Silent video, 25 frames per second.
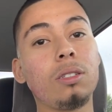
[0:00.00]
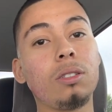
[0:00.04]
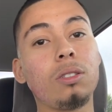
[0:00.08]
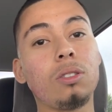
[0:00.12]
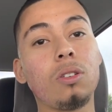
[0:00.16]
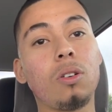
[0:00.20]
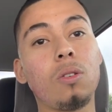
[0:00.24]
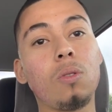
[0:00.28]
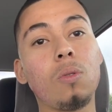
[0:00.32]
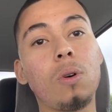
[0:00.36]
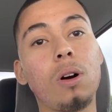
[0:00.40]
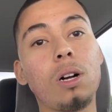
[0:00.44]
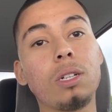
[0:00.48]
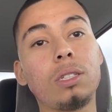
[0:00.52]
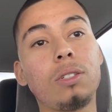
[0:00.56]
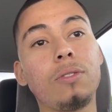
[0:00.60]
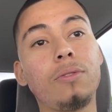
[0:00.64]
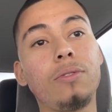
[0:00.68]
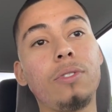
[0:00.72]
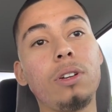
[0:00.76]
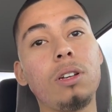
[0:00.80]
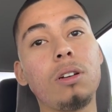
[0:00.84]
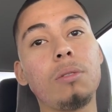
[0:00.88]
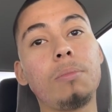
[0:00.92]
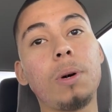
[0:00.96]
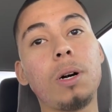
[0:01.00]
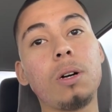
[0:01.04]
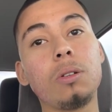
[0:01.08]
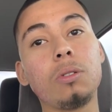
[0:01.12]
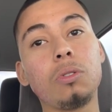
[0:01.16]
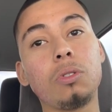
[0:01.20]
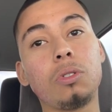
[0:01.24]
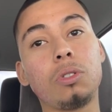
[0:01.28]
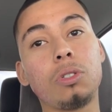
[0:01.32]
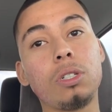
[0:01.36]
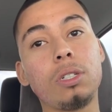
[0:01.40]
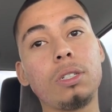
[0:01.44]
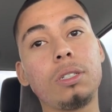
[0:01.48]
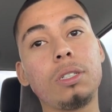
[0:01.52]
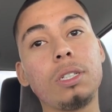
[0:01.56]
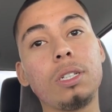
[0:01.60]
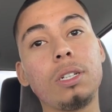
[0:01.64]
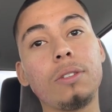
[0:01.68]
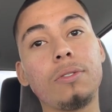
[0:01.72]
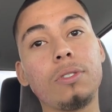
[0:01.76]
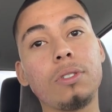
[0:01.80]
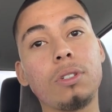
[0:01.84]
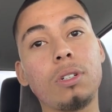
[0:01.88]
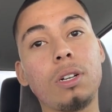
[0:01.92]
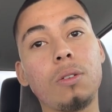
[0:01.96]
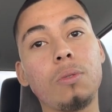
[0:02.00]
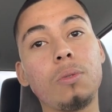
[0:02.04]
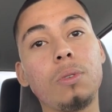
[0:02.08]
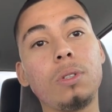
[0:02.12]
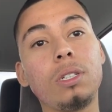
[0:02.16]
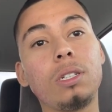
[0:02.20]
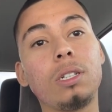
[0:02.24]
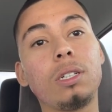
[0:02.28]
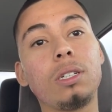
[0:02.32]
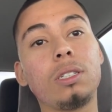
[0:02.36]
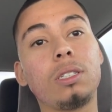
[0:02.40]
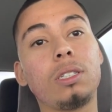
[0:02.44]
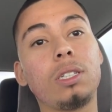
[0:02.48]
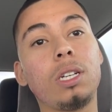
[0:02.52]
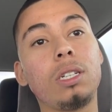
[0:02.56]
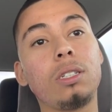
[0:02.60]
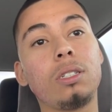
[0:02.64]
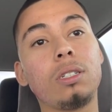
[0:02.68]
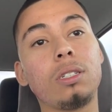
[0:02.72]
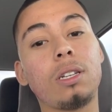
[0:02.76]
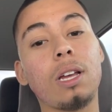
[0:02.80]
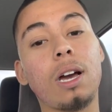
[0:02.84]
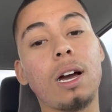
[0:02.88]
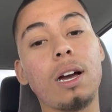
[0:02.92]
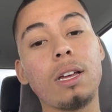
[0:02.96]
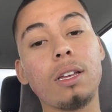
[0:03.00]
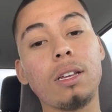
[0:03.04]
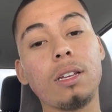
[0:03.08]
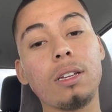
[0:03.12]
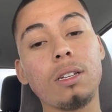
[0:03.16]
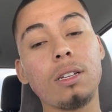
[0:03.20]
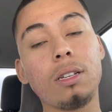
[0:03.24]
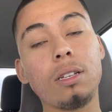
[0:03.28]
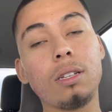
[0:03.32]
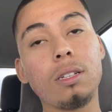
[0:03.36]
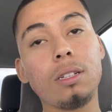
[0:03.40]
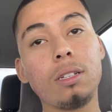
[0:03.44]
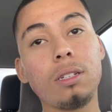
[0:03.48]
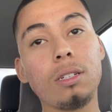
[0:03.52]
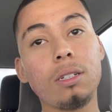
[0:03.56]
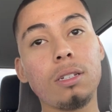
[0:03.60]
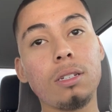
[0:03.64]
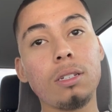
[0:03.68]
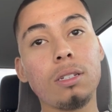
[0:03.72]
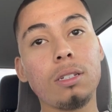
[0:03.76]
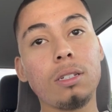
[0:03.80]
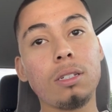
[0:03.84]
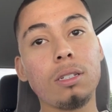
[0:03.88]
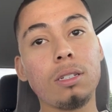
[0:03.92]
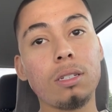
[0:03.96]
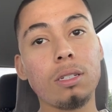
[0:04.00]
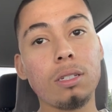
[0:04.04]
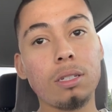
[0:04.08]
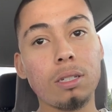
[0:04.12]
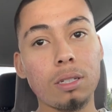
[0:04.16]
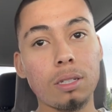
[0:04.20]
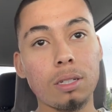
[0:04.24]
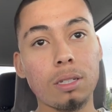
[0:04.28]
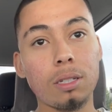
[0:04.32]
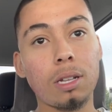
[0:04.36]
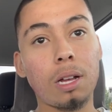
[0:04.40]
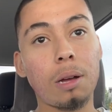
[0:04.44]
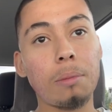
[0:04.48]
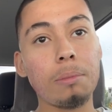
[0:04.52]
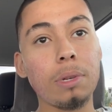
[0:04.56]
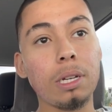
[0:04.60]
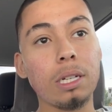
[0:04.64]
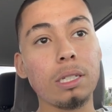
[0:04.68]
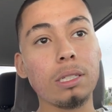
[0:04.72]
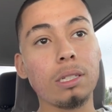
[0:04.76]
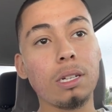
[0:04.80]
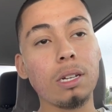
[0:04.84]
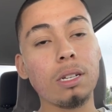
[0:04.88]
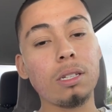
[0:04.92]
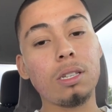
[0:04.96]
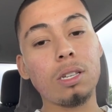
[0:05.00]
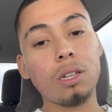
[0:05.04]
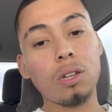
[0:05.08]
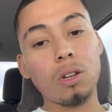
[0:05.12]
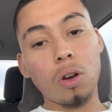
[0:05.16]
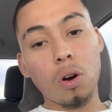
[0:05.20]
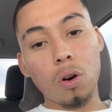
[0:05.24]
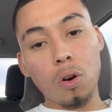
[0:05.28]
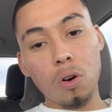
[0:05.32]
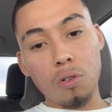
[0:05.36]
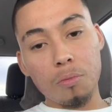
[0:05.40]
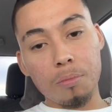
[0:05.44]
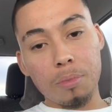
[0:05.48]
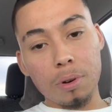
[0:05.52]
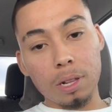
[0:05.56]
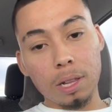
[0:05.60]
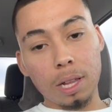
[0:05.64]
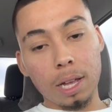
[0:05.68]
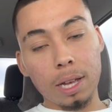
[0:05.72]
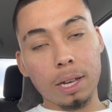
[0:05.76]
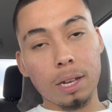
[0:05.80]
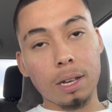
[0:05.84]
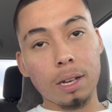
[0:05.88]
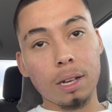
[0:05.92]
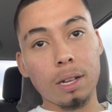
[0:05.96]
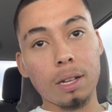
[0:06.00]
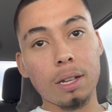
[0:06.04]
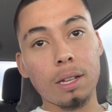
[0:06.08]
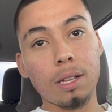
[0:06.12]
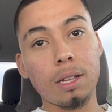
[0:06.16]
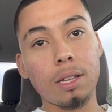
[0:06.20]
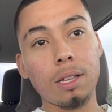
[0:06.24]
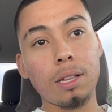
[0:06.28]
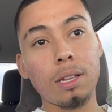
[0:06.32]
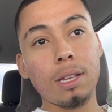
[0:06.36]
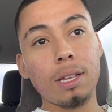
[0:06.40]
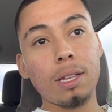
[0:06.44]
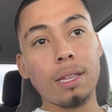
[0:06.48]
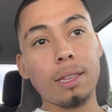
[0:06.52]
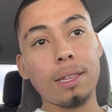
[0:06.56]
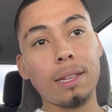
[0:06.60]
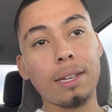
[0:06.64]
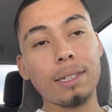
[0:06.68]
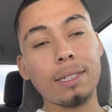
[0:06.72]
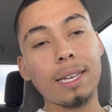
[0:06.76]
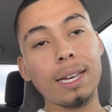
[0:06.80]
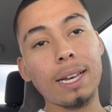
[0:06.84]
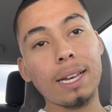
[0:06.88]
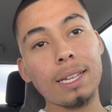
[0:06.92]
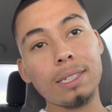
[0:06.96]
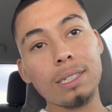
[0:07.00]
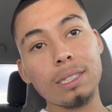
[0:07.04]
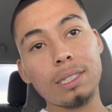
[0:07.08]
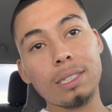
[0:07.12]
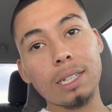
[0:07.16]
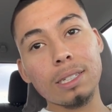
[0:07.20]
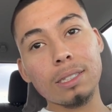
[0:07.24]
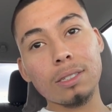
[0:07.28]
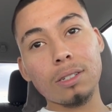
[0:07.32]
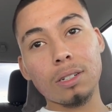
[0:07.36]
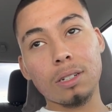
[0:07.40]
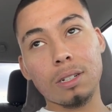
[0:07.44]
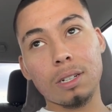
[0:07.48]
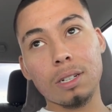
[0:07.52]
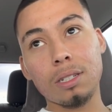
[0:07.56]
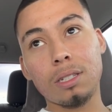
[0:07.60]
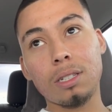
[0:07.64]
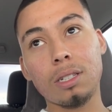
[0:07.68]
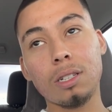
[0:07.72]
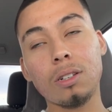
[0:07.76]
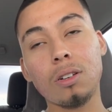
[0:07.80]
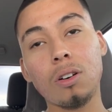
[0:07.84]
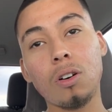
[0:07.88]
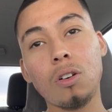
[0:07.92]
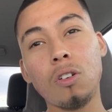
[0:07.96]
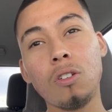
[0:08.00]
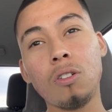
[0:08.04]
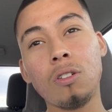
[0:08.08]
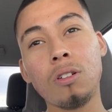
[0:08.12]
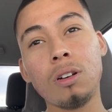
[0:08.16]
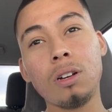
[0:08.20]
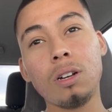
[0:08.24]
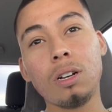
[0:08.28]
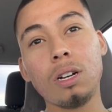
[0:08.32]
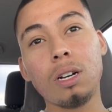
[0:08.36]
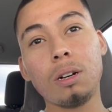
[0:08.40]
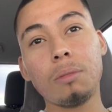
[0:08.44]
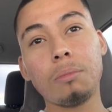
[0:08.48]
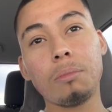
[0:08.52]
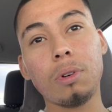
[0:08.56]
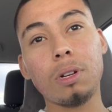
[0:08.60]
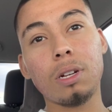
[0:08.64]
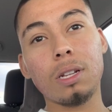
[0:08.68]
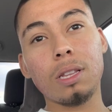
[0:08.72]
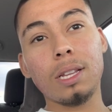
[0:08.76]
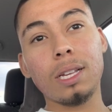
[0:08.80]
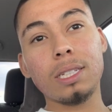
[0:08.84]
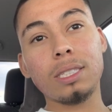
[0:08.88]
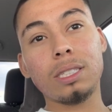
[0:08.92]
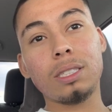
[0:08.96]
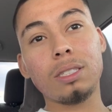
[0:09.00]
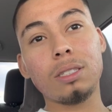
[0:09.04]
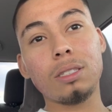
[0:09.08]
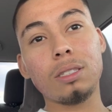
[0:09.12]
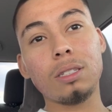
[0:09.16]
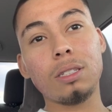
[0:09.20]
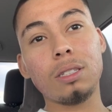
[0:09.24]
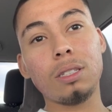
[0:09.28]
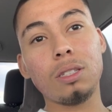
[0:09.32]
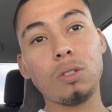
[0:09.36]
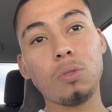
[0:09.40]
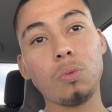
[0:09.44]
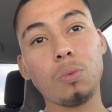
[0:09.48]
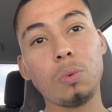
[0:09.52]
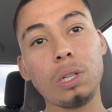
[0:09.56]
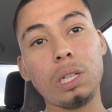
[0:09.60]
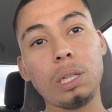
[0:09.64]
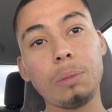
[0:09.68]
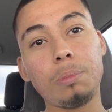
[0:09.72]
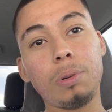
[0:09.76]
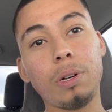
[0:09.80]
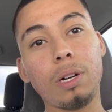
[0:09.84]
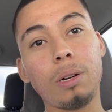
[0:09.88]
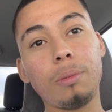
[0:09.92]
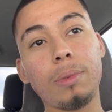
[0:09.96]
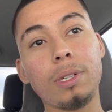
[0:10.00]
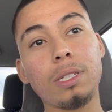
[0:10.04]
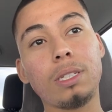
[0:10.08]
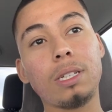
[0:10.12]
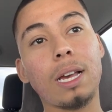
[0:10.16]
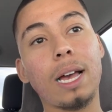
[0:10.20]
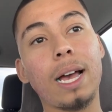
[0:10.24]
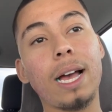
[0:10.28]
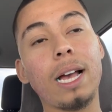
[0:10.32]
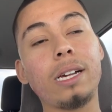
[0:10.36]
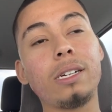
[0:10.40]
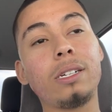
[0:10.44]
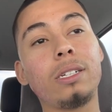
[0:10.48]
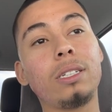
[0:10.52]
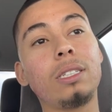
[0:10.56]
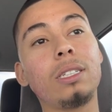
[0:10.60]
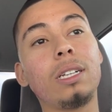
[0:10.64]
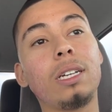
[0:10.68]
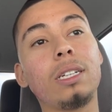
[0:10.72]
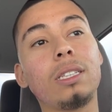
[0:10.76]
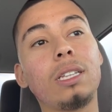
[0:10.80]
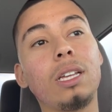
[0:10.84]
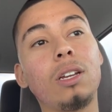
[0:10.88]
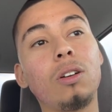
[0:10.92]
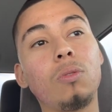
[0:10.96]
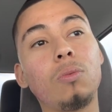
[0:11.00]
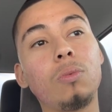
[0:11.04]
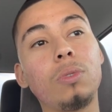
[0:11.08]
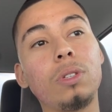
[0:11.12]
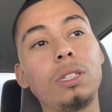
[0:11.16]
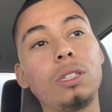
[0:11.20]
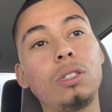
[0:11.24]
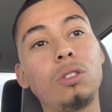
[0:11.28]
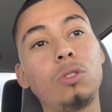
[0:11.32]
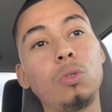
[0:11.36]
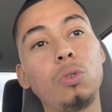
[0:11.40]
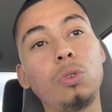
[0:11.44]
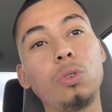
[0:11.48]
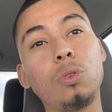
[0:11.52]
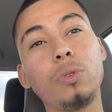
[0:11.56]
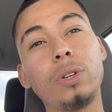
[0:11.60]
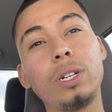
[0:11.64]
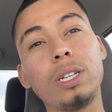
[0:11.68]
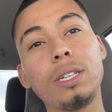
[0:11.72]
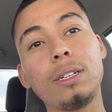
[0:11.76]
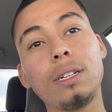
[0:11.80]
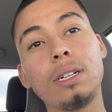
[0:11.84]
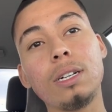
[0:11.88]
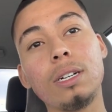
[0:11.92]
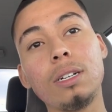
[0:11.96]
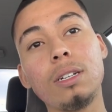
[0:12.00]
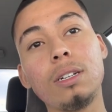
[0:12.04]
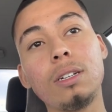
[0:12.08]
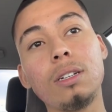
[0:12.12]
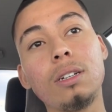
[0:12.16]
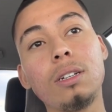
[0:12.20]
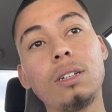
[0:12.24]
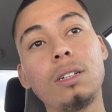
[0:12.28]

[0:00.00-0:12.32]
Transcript: Don't watch a video about nutrition if you're not really going to change your diet. I mean, it's good to know, but like yeah, these things are good to know, but unless you really put them into action, like, they don't really do you any good.